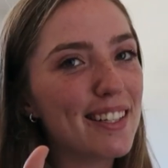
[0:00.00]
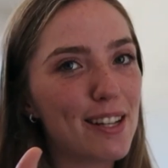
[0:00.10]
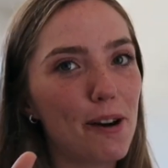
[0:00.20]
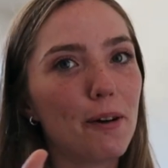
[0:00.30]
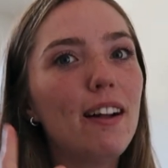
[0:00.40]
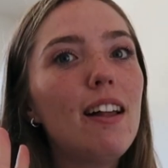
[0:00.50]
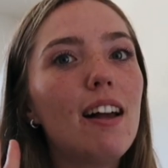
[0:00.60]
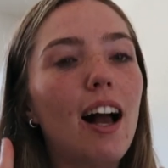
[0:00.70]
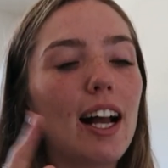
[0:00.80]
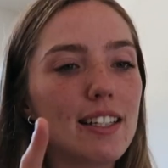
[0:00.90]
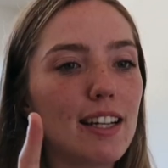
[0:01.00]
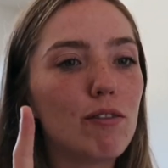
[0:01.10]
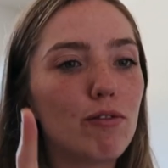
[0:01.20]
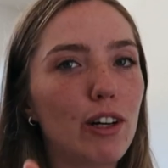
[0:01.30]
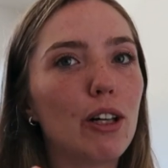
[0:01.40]
So I
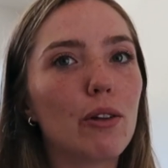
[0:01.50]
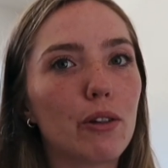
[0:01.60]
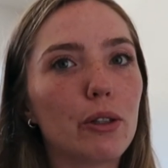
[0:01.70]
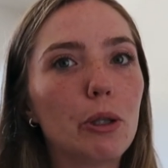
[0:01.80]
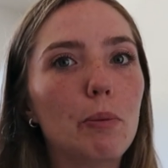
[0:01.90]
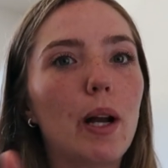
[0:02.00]
did follow through,